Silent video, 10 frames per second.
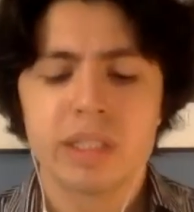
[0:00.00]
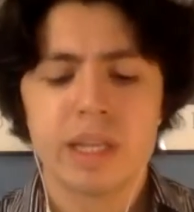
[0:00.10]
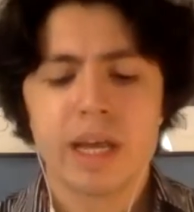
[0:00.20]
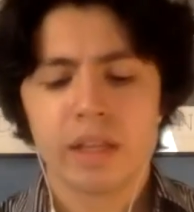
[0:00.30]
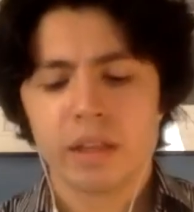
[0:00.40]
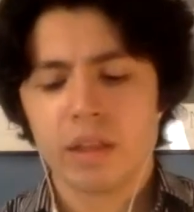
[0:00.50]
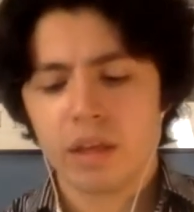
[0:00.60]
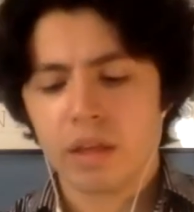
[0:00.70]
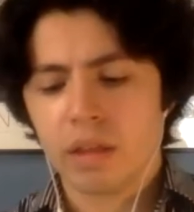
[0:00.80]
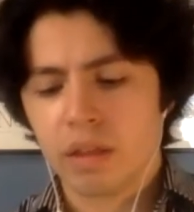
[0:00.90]
not
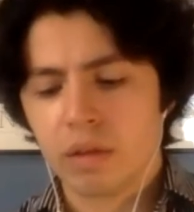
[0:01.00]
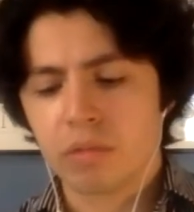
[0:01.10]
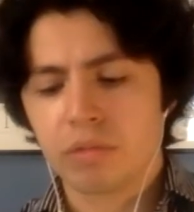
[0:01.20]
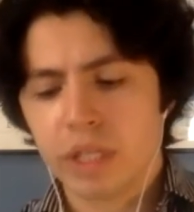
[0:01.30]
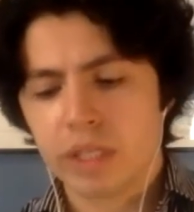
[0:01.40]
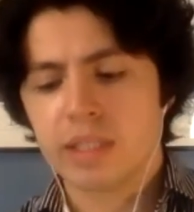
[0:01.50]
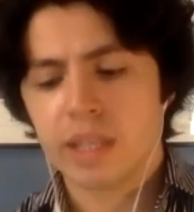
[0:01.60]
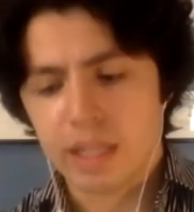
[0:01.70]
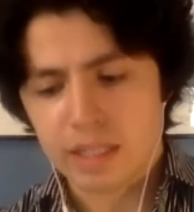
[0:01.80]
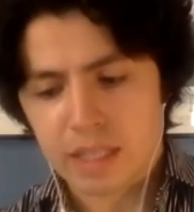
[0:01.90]
the real
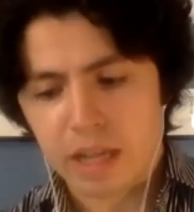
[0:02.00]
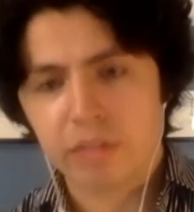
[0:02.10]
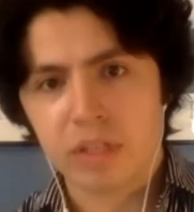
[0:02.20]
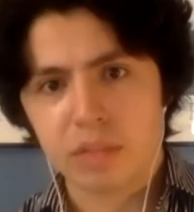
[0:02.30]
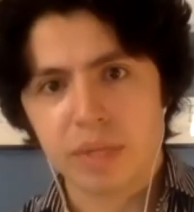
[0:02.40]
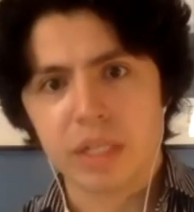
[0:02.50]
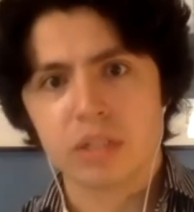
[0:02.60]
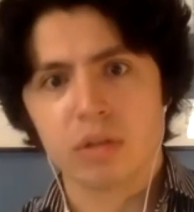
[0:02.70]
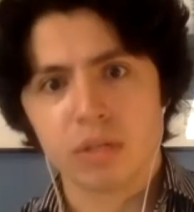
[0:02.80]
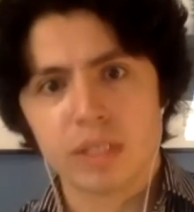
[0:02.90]
estate itself that's being
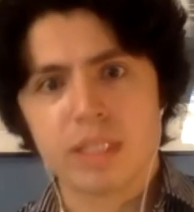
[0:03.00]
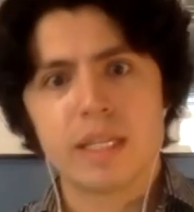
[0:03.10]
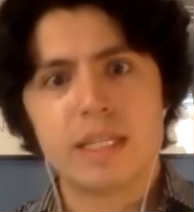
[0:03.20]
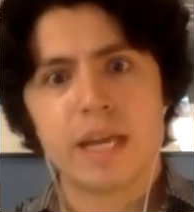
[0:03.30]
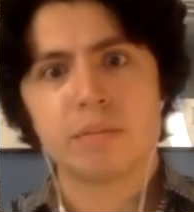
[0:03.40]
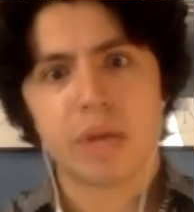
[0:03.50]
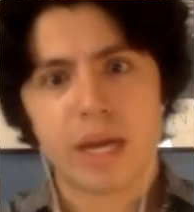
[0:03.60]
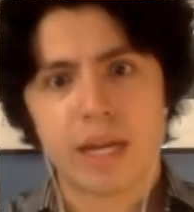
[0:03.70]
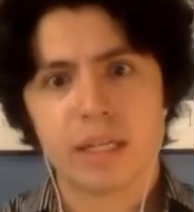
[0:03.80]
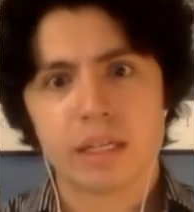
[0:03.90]
sold; it's the debt behind it.